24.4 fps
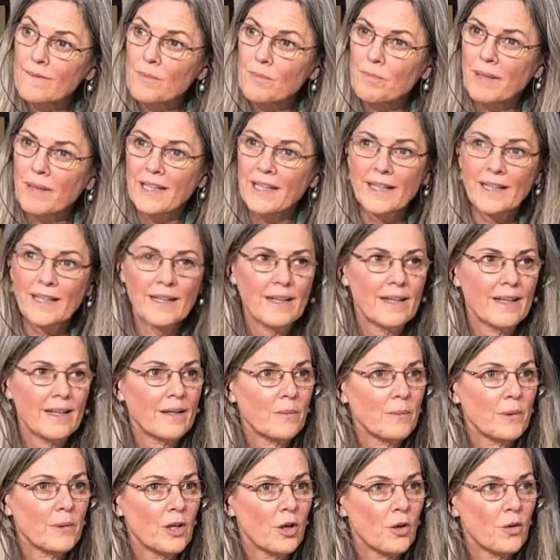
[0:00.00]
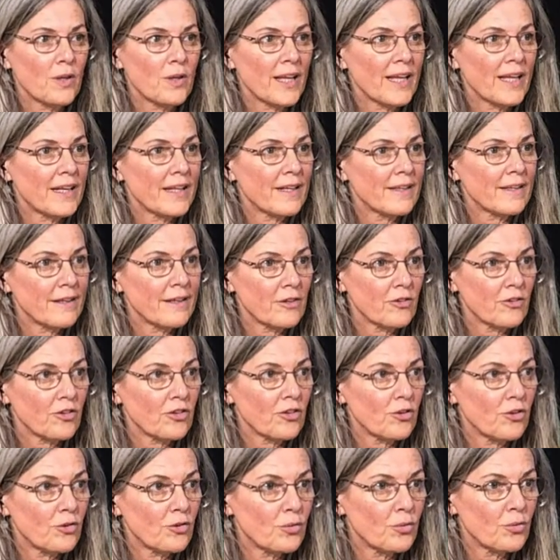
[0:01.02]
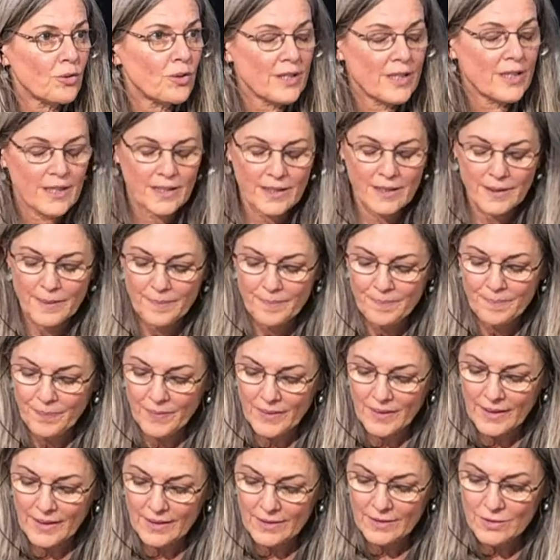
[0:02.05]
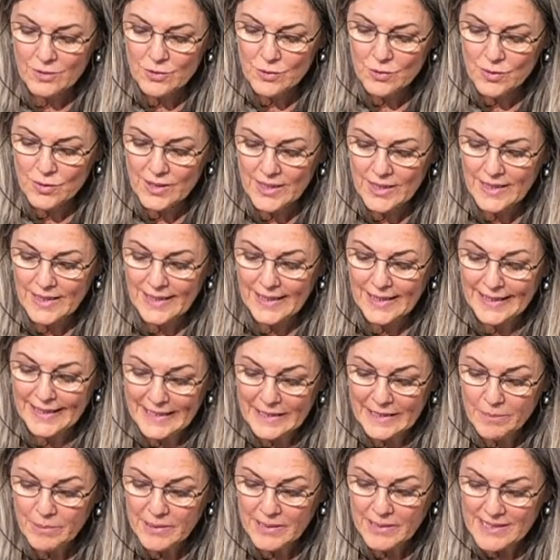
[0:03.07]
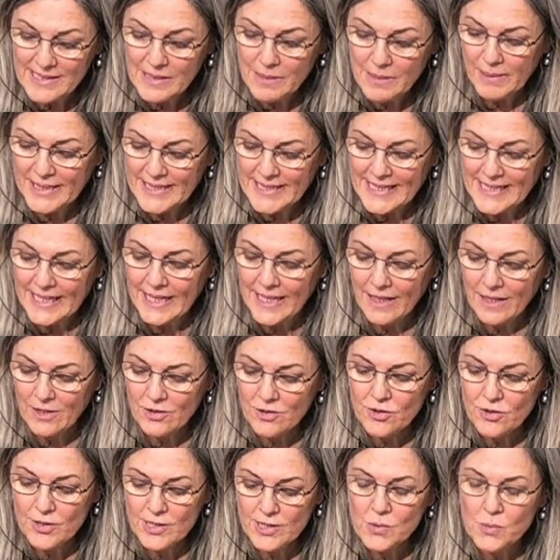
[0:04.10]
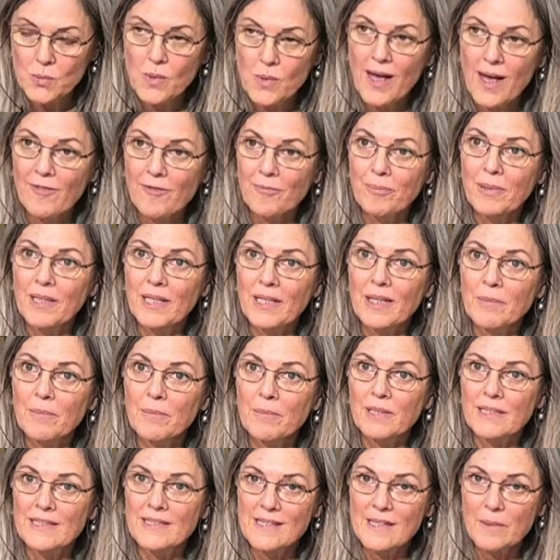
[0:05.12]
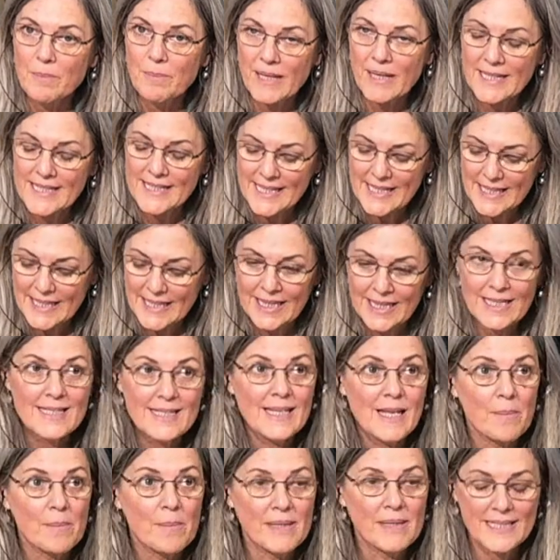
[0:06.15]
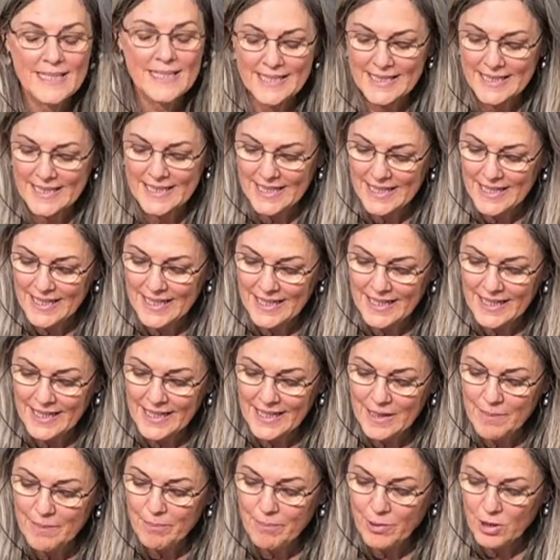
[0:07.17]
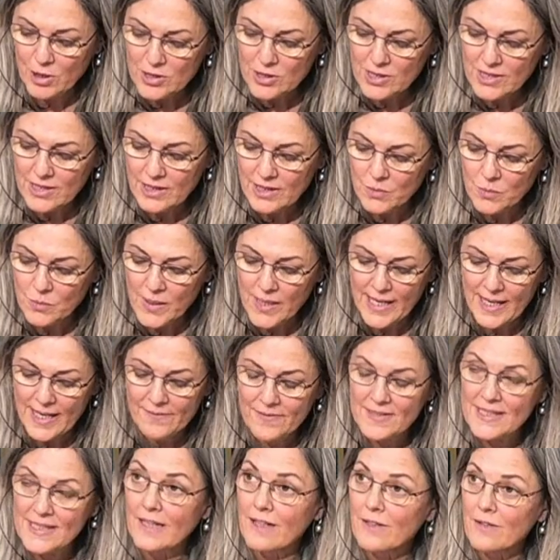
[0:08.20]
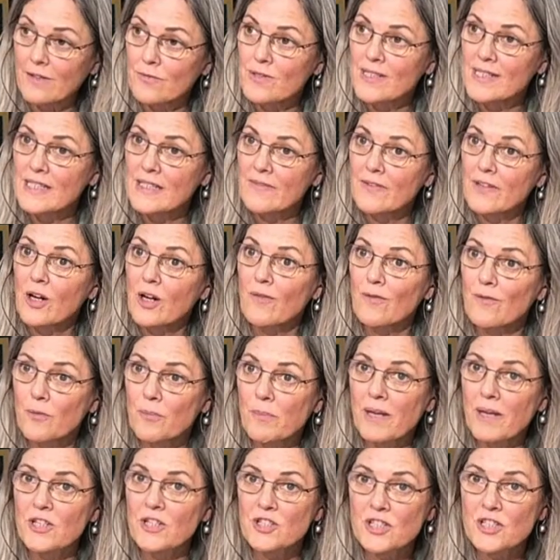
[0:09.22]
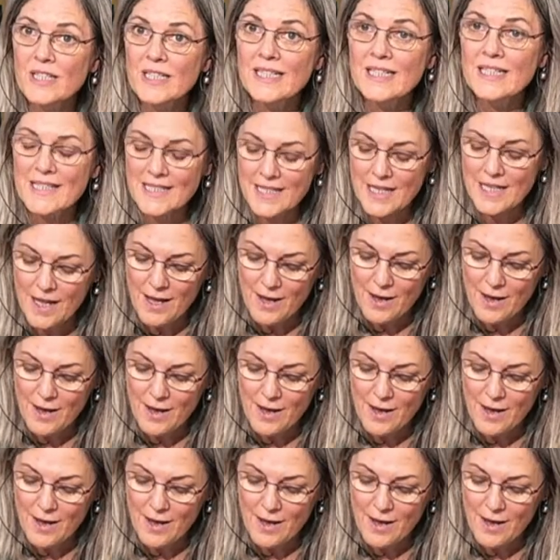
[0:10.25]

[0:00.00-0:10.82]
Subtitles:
But we know that in addition to the lead participating countries who have been participating in the summit in person, we have started receiving confirmations